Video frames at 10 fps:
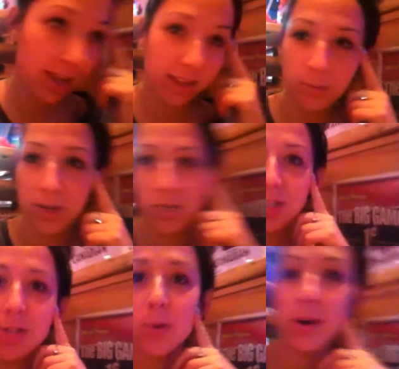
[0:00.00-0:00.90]
and then we
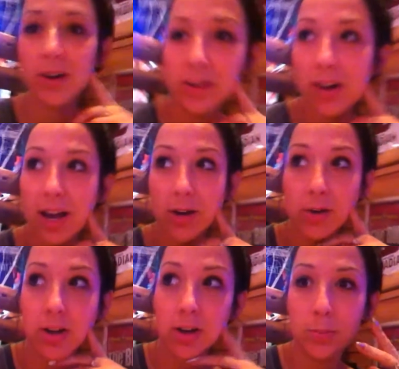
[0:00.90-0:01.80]
just ordered, I
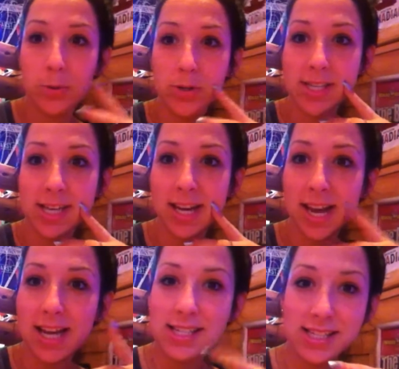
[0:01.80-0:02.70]
ordered a poutine
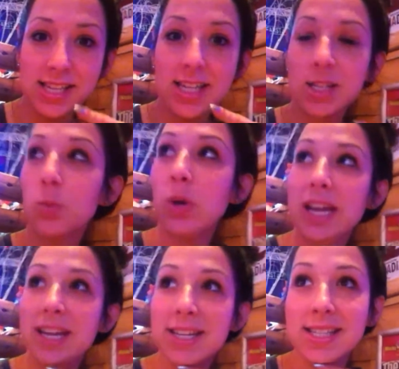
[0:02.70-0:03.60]
and 6
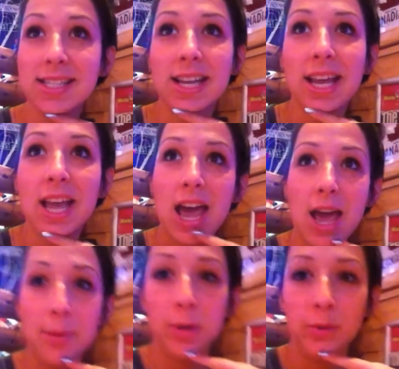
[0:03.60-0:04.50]
wings,
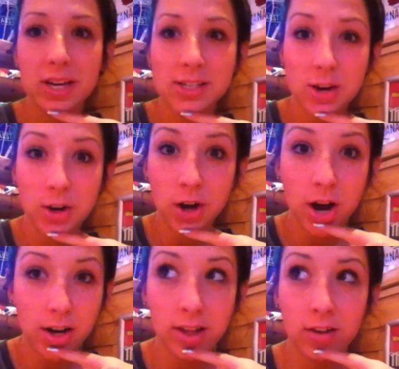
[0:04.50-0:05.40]
and my wings are
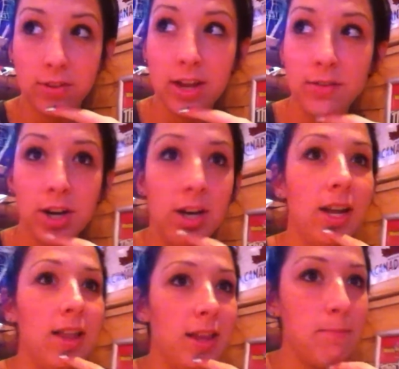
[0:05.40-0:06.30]
garlic flavored,
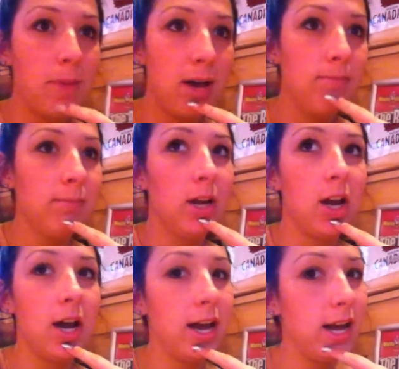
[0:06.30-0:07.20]
and then mom
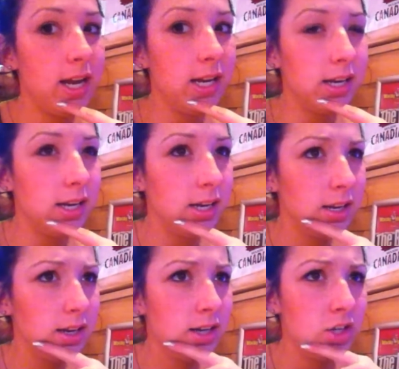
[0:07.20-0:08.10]
got
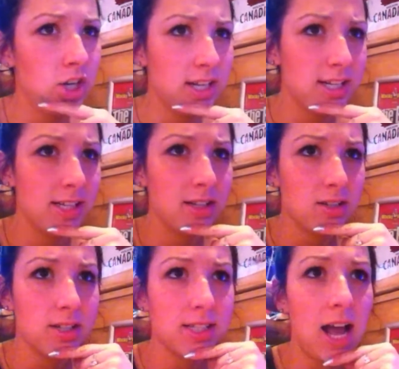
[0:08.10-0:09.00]
a chicken
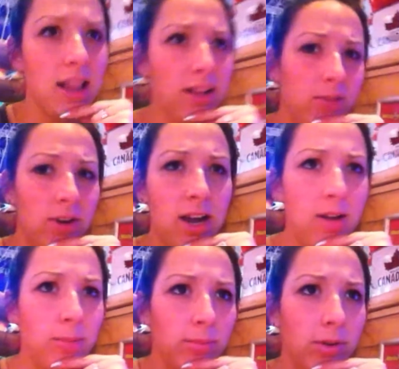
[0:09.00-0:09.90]
Caesar salad wrap,